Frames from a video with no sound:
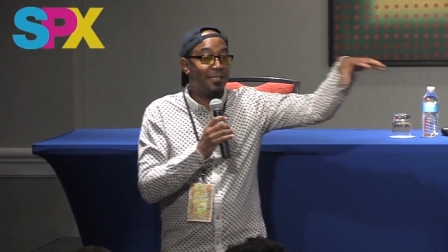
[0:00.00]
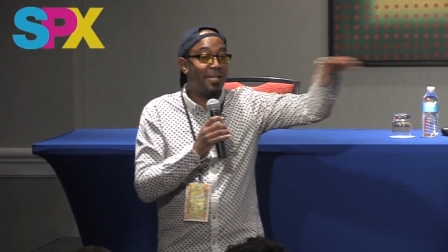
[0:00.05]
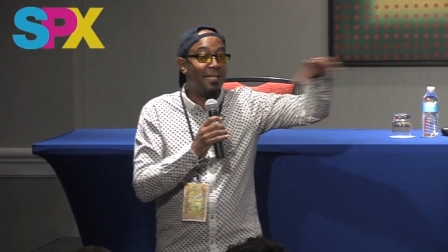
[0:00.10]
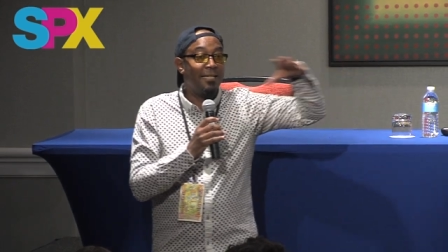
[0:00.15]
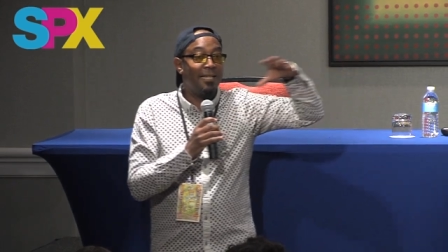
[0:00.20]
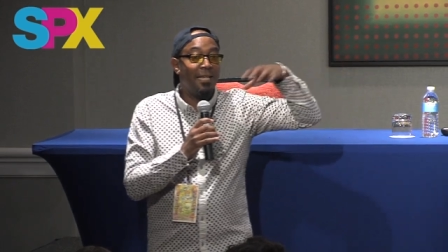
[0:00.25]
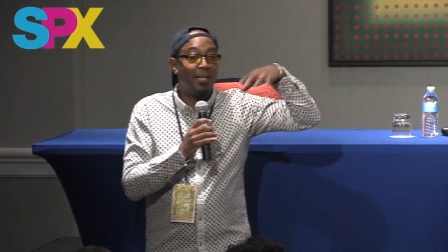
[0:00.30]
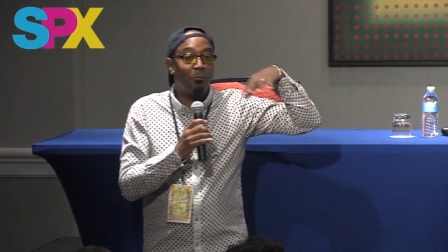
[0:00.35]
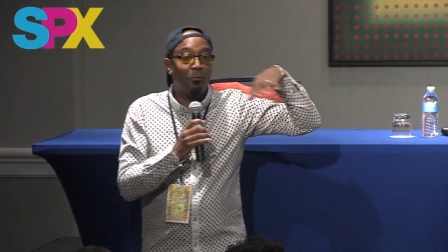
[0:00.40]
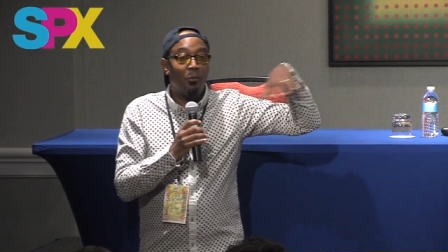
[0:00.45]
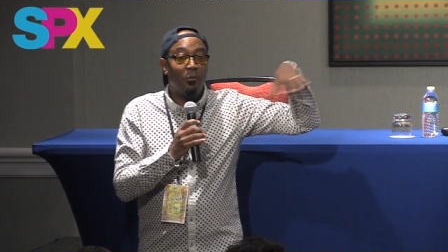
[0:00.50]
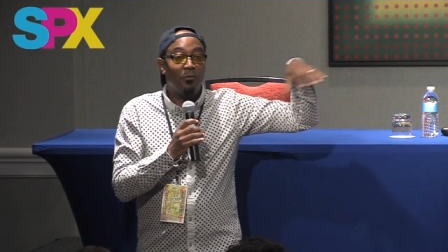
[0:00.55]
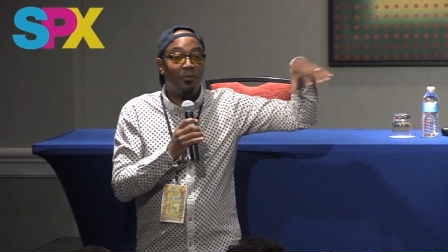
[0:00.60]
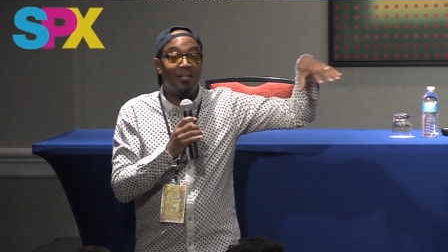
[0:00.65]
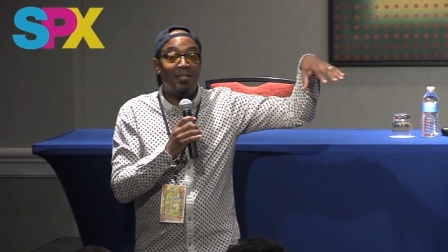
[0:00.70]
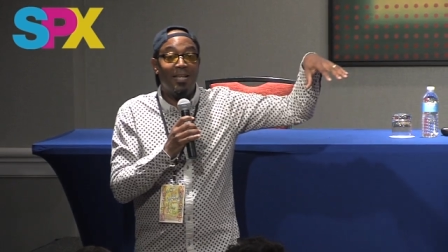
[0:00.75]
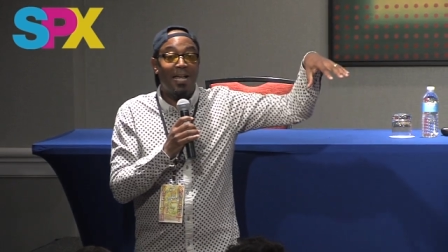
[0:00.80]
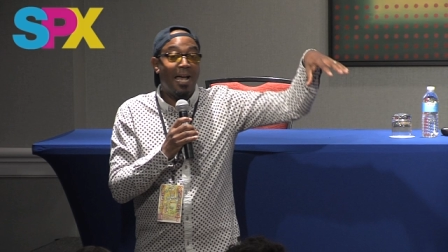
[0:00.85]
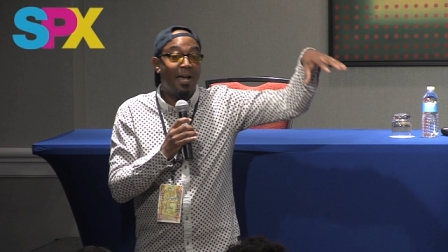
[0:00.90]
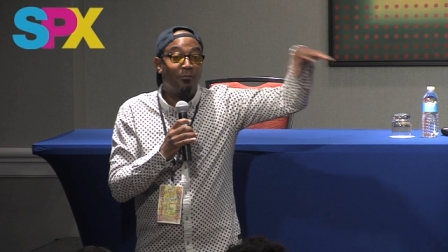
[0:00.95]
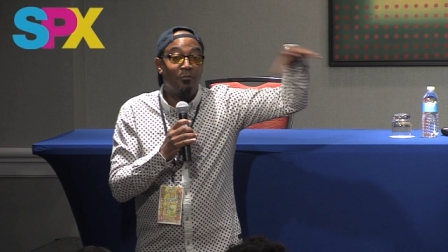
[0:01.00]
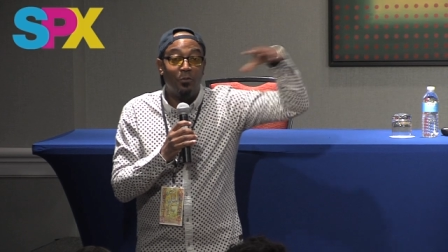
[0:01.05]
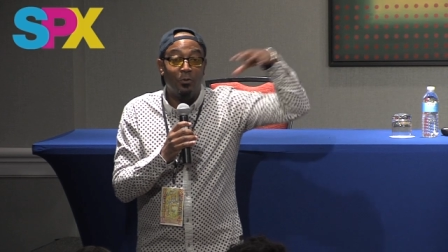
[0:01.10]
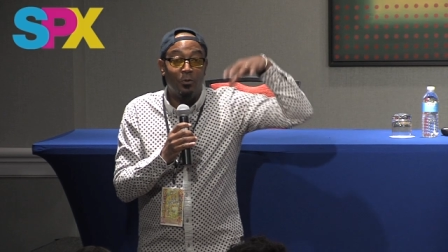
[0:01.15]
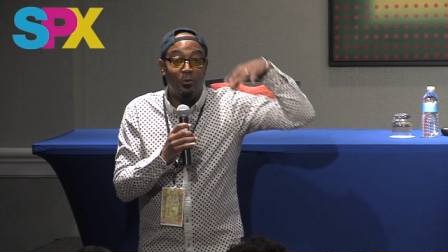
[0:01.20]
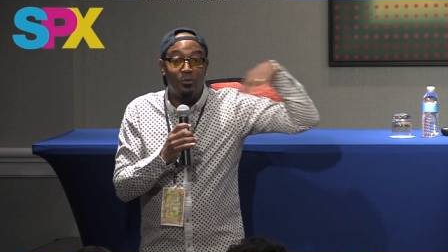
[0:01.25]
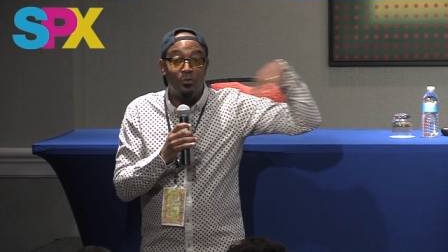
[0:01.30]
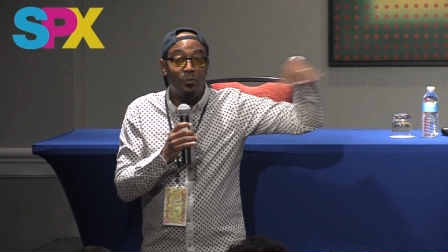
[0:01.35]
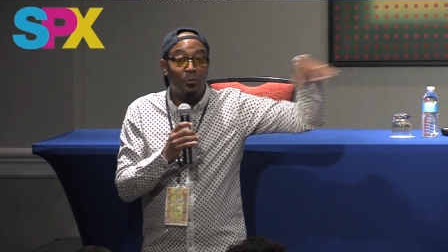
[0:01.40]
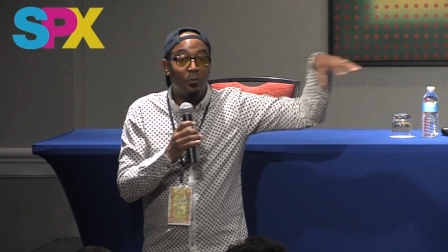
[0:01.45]
they can't move in
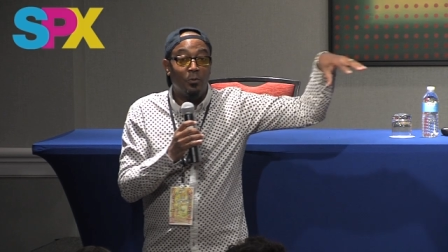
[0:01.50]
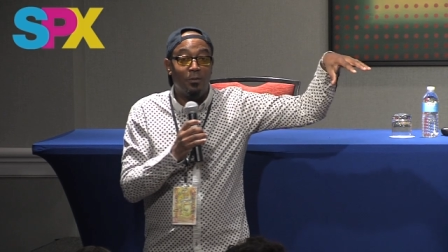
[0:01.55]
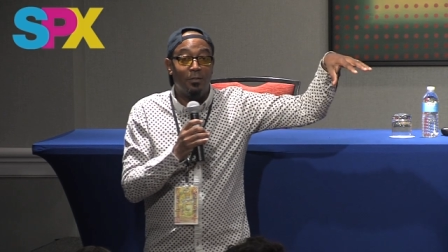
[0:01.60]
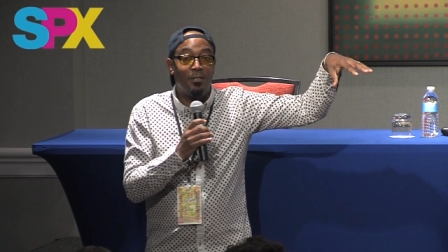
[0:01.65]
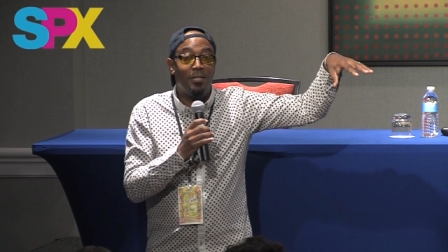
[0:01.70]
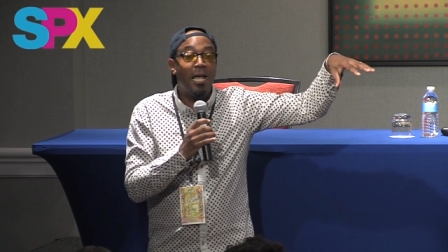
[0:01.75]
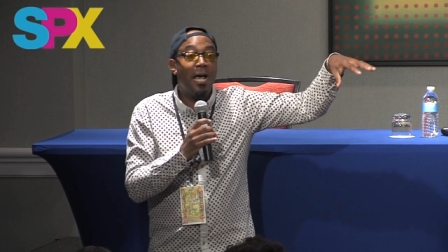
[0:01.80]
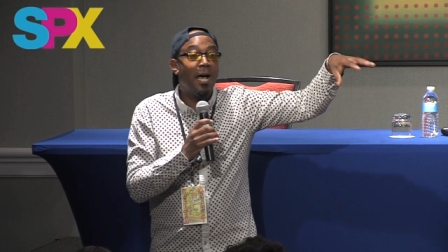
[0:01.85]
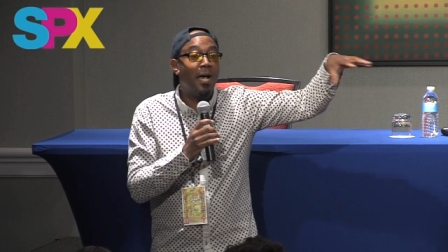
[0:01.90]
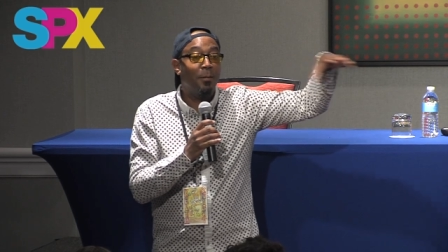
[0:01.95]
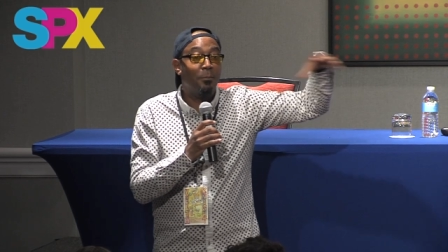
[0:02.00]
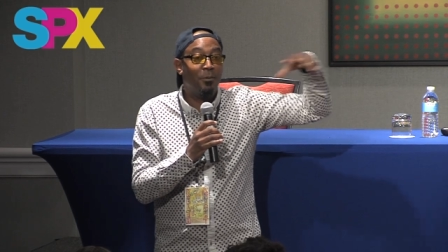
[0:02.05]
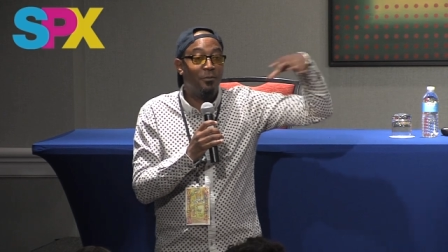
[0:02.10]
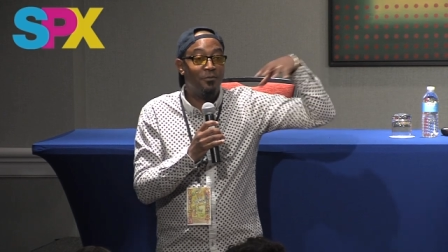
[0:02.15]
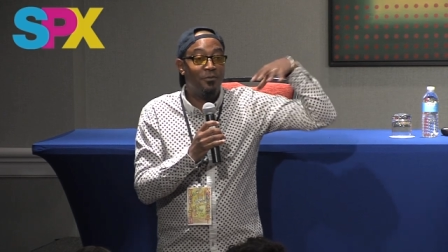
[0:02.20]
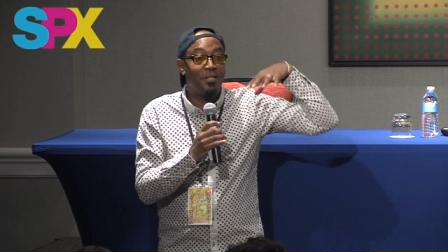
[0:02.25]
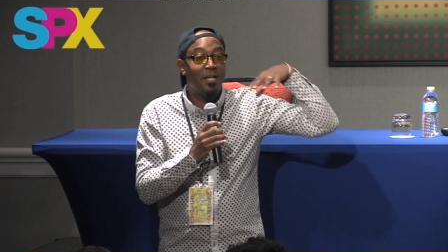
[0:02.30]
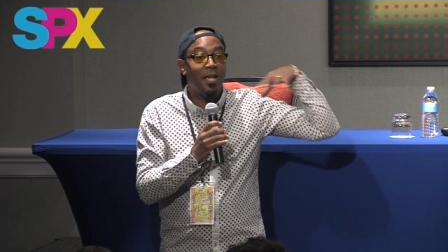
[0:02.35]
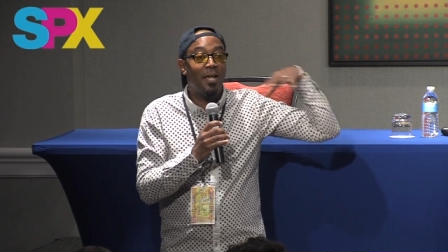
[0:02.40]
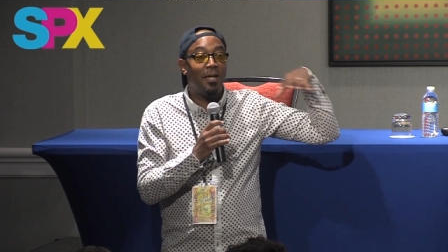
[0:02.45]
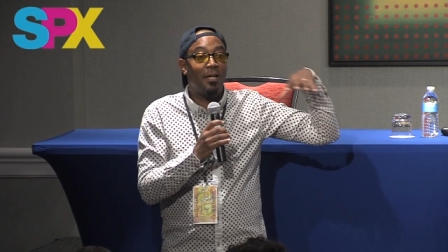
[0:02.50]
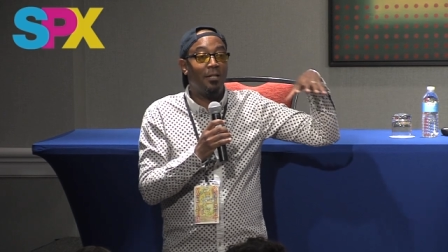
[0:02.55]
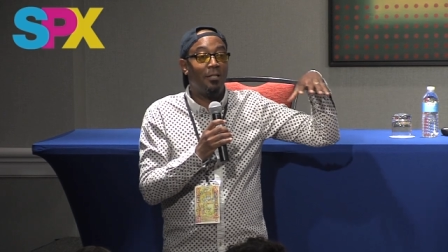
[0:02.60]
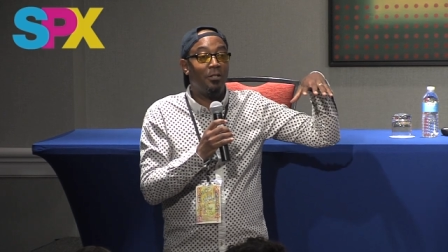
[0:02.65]
after a certain time of day,